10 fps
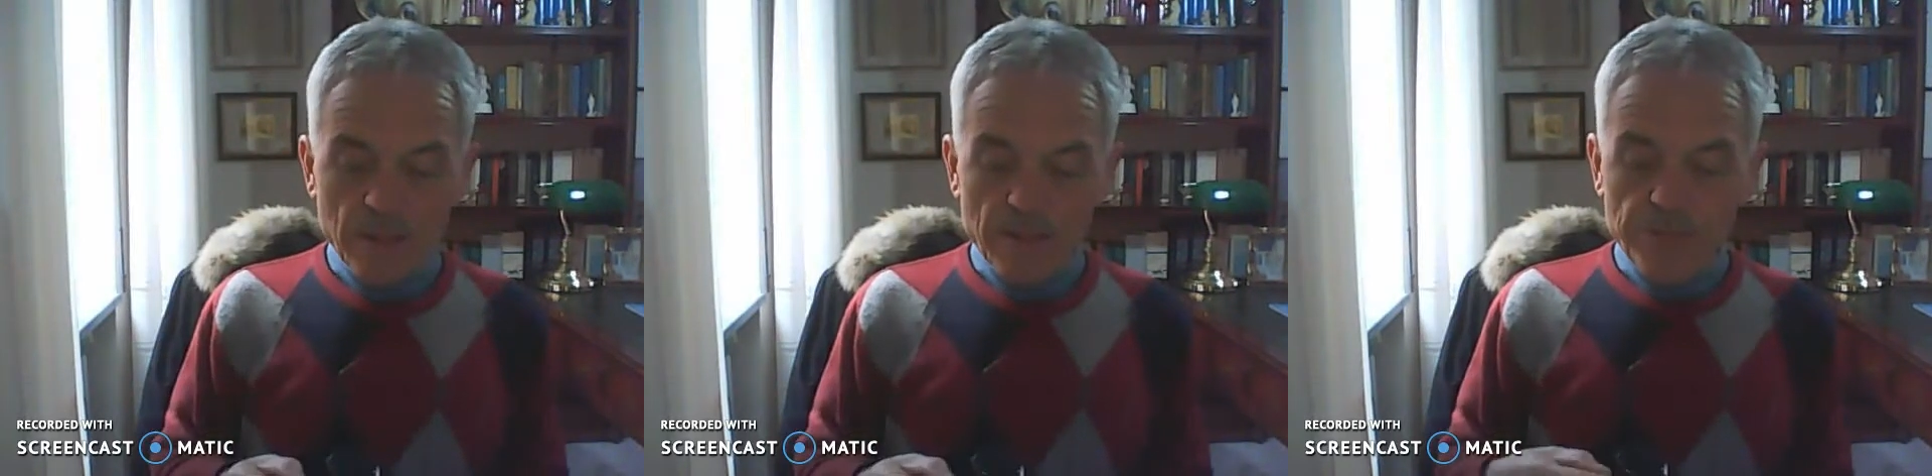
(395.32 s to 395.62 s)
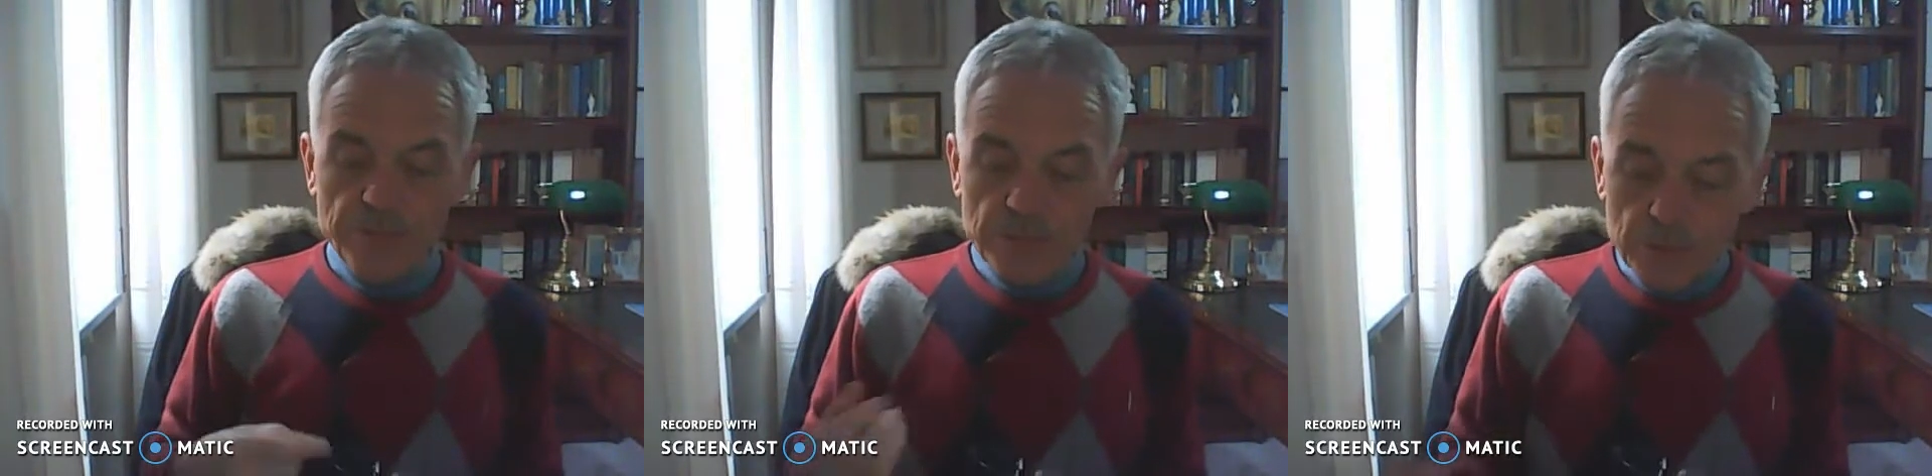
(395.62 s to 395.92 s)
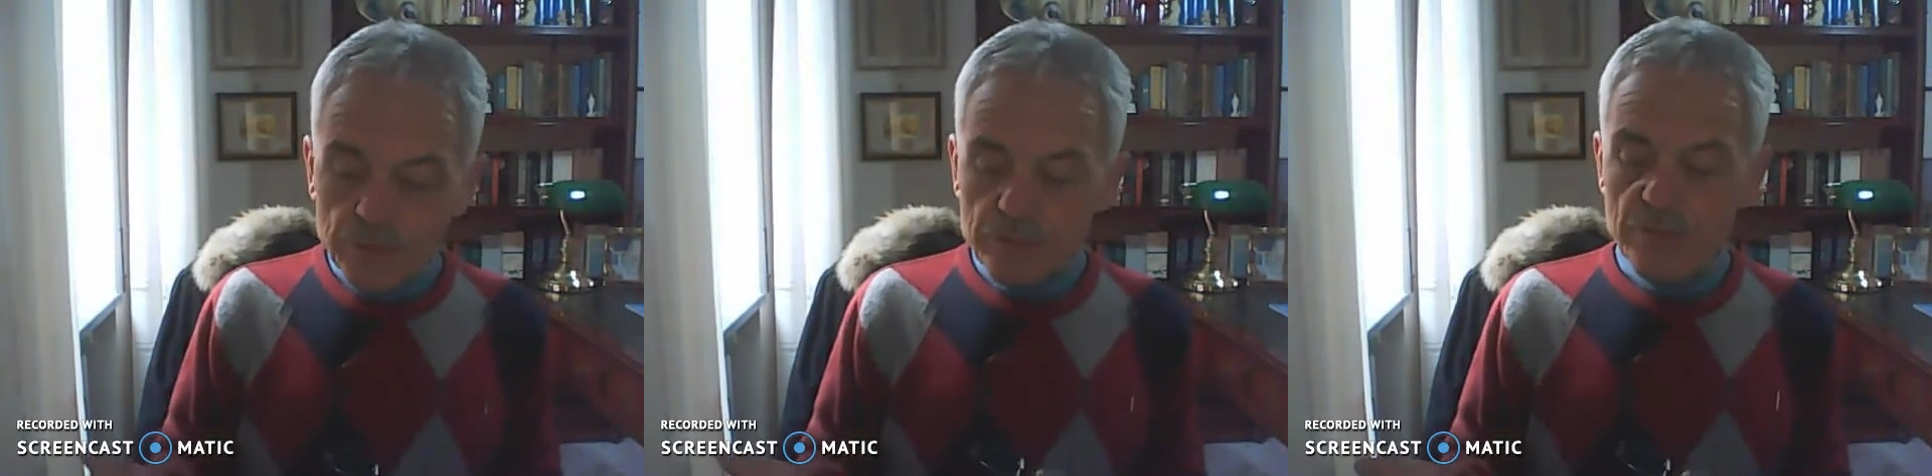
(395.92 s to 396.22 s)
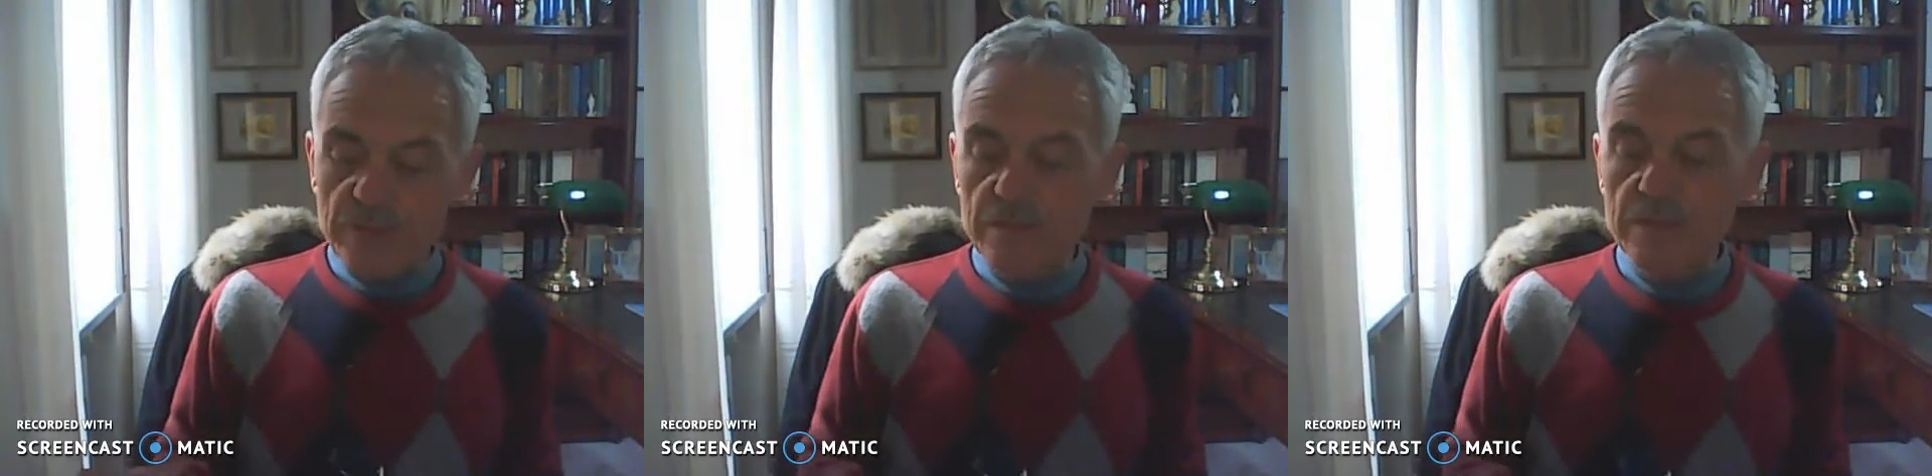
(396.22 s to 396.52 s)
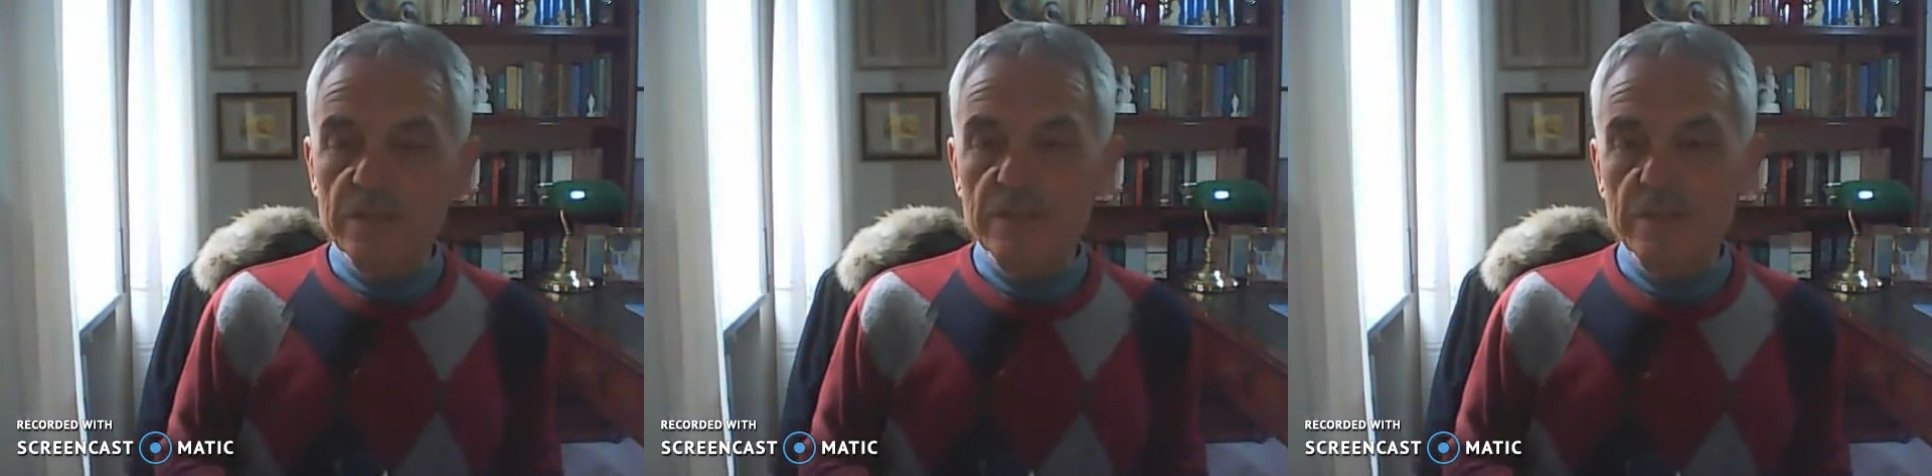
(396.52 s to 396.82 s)
Through
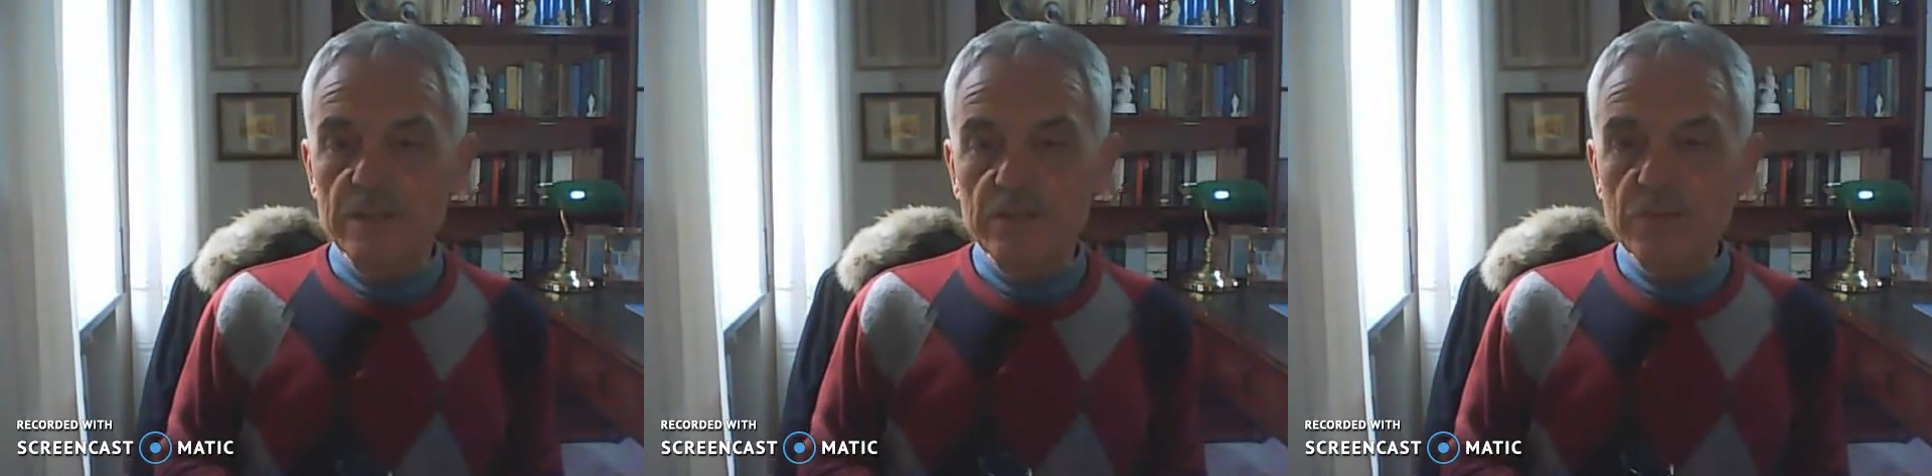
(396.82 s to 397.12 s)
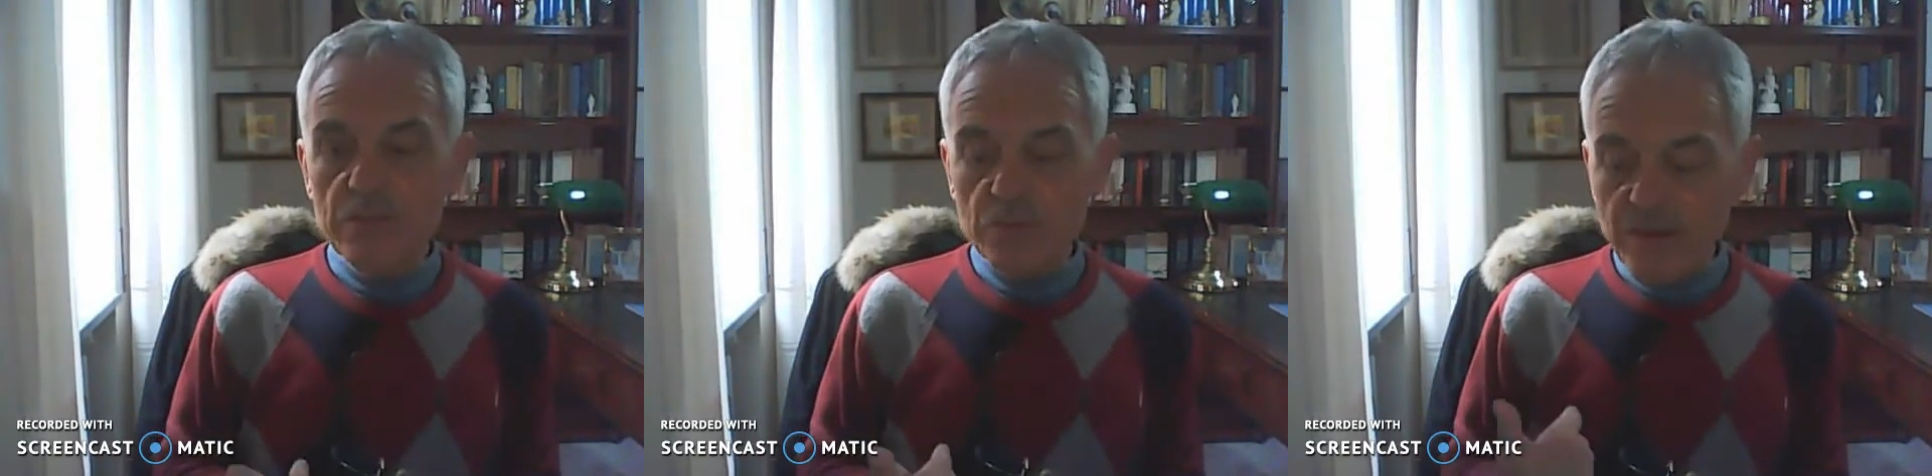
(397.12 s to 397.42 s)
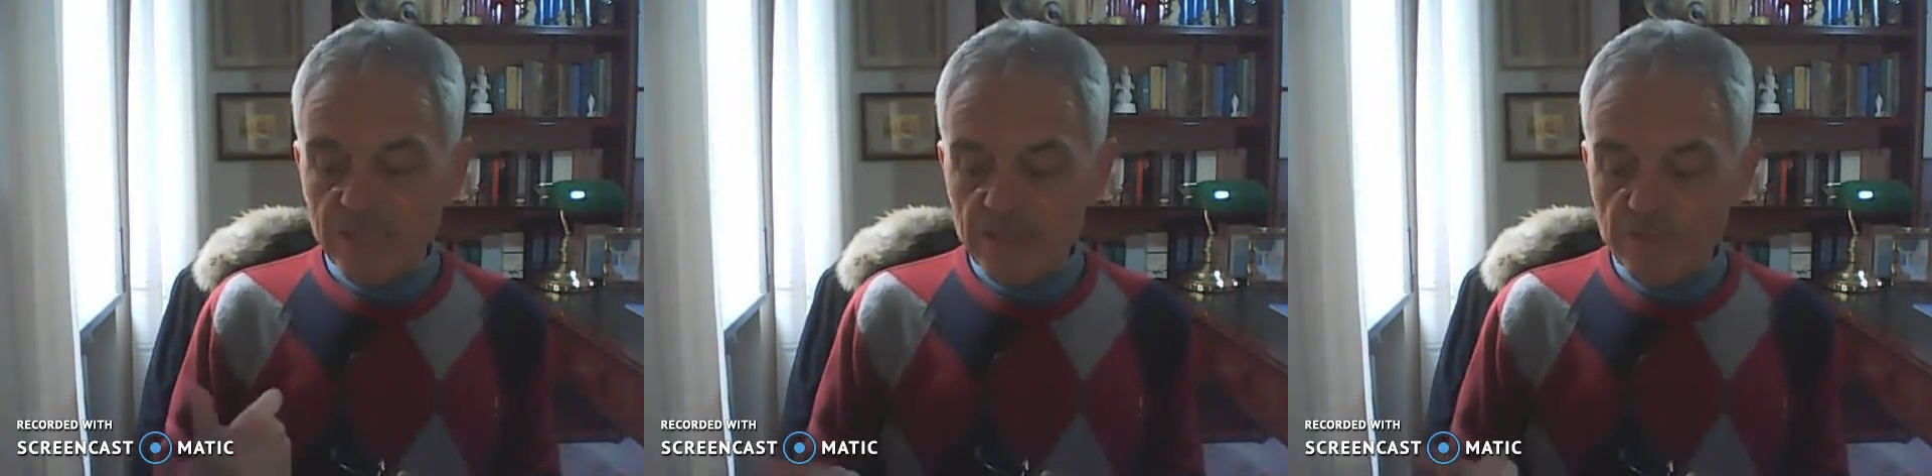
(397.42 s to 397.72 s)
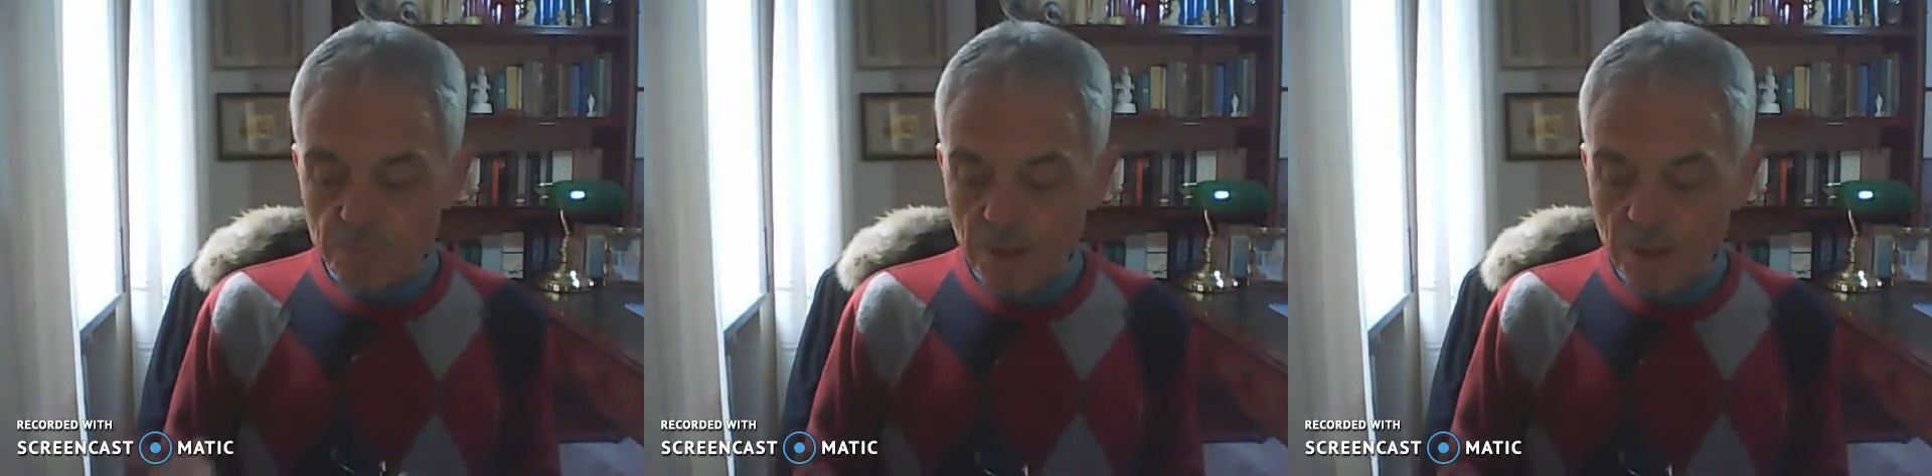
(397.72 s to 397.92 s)
the recreative